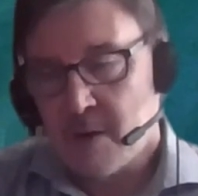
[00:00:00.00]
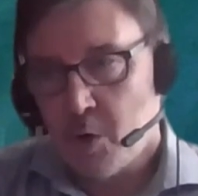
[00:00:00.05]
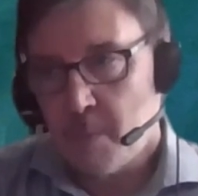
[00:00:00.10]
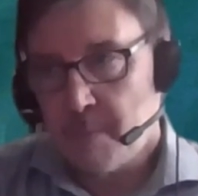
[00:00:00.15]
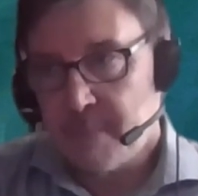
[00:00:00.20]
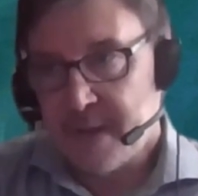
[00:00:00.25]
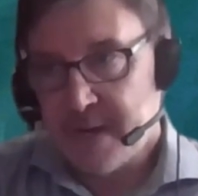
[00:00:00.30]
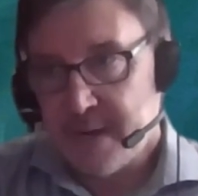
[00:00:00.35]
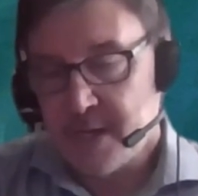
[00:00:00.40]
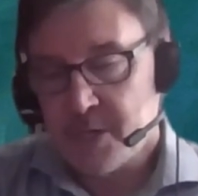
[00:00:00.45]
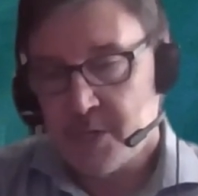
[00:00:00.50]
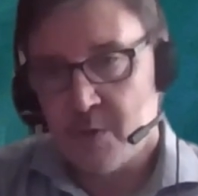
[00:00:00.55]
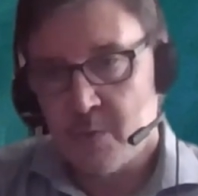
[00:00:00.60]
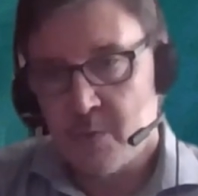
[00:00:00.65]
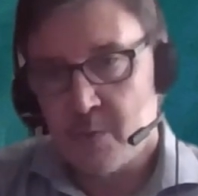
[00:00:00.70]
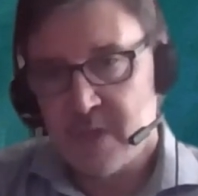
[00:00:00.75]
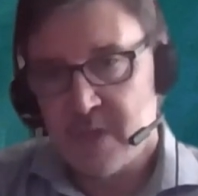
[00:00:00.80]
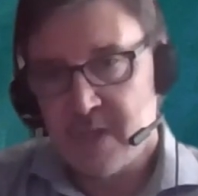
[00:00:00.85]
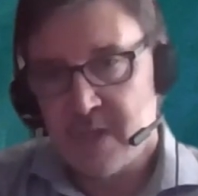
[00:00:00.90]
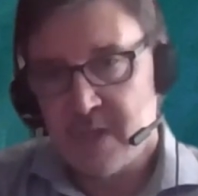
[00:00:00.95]

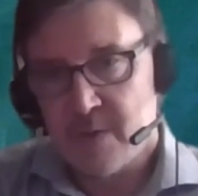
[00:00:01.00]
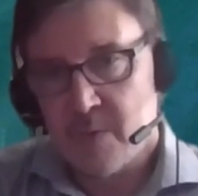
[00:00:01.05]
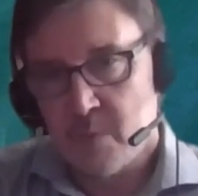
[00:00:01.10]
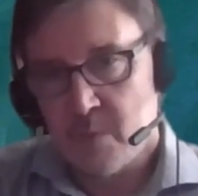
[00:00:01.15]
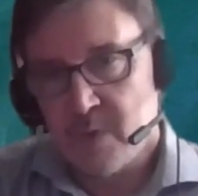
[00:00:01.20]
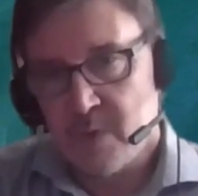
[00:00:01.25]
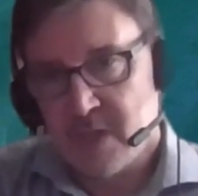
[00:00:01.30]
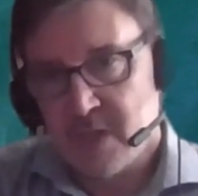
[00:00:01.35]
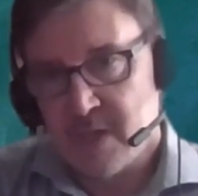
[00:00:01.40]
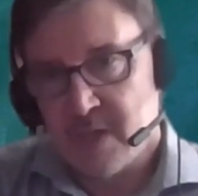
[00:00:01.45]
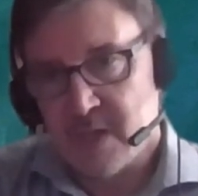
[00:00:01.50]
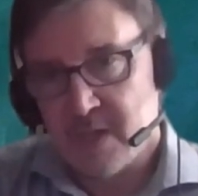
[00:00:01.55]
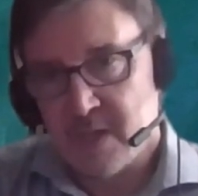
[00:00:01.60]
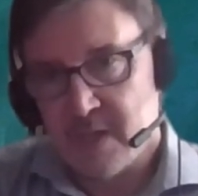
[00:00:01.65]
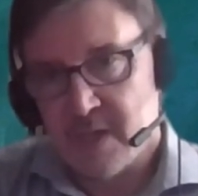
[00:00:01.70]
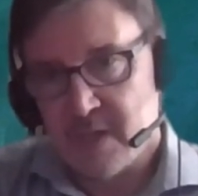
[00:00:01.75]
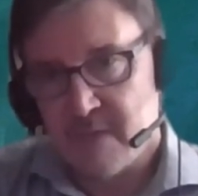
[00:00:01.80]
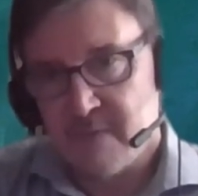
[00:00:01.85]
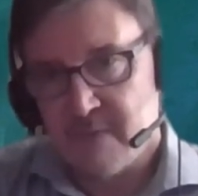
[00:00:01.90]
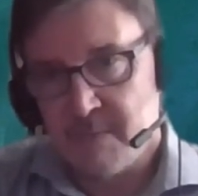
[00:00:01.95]
cooperation with
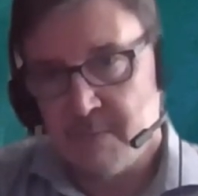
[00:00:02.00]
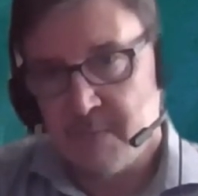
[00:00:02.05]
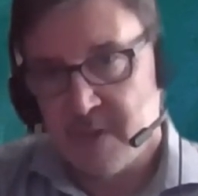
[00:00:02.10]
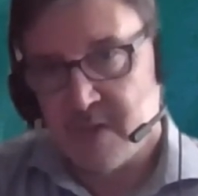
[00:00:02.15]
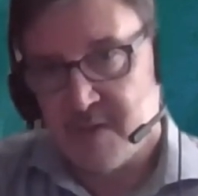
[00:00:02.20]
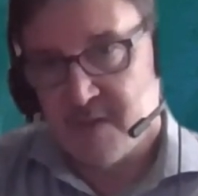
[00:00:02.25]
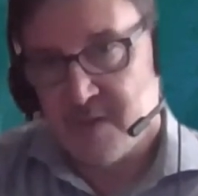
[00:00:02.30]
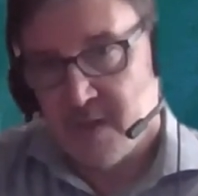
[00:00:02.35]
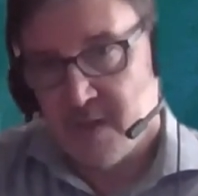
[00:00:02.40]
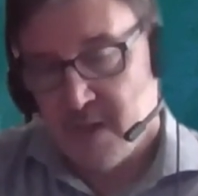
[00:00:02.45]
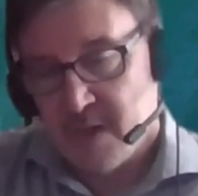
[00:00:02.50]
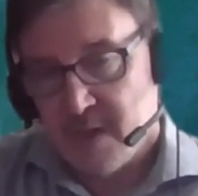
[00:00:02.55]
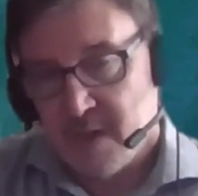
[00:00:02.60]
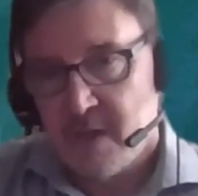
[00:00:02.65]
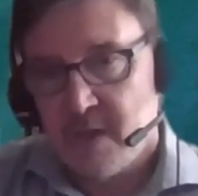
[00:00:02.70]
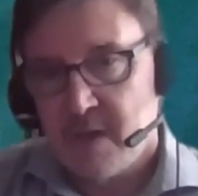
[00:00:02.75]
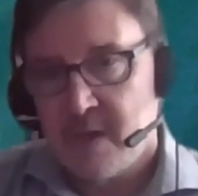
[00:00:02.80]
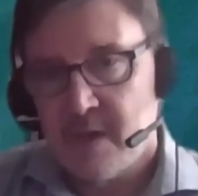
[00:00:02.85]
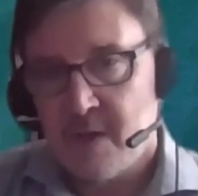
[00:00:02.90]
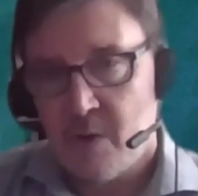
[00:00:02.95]
the Philippines
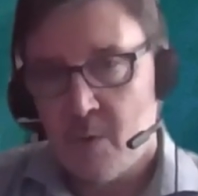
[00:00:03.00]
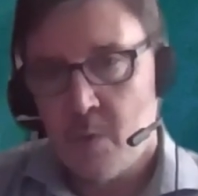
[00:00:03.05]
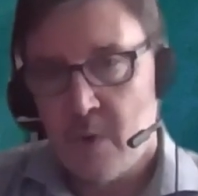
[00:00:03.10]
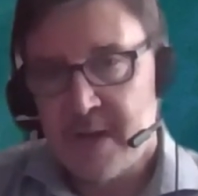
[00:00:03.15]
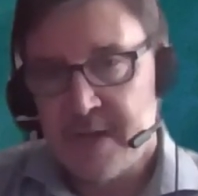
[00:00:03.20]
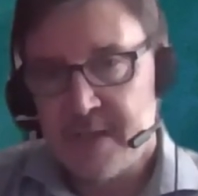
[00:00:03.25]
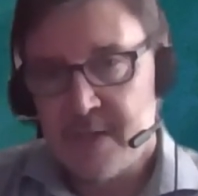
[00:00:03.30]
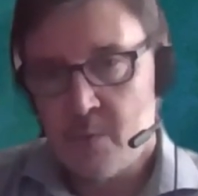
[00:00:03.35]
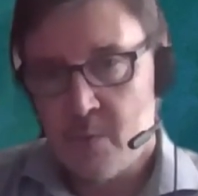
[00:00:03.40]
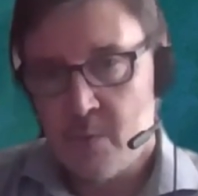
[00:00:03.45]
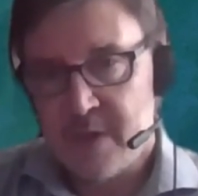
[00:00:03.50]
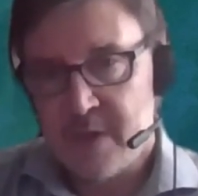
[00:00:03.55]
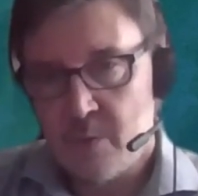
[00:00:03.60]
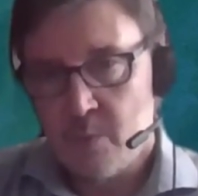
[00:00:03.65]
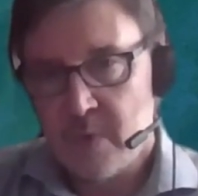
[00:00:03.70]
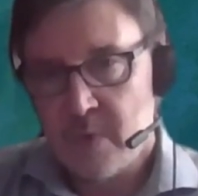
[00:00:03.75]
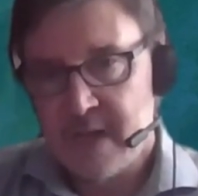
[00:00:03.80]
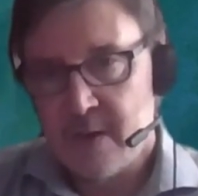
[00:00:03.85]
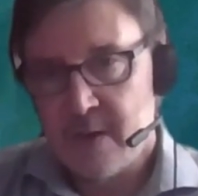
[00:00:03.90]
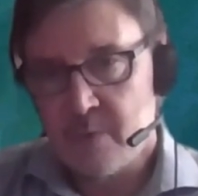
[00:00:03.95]

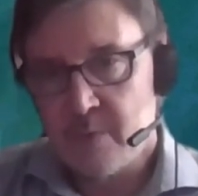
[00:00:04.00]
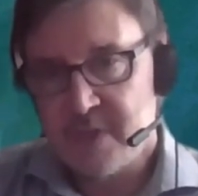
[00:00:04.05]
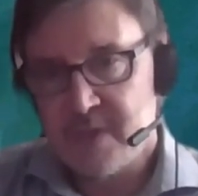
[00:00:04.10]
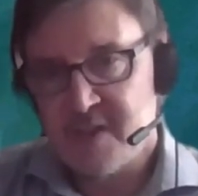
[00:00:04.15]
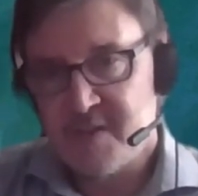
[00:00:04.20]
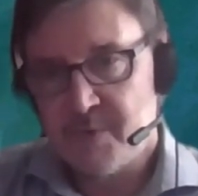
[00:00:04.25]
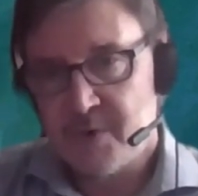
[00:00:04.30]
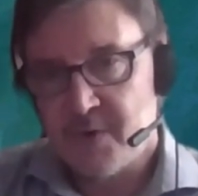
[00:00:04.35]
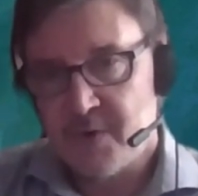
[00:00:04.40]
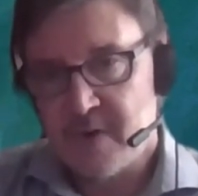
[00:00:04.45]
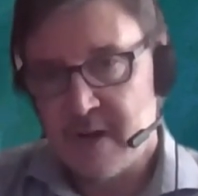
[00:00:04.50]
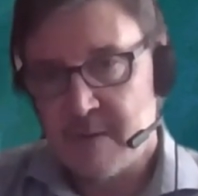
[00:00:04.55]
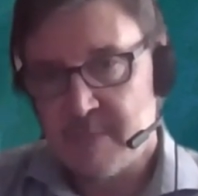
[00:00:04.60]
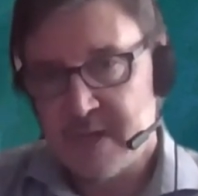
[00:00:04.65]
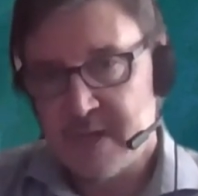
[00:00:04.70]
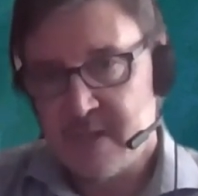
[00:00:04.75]
quite well with this program.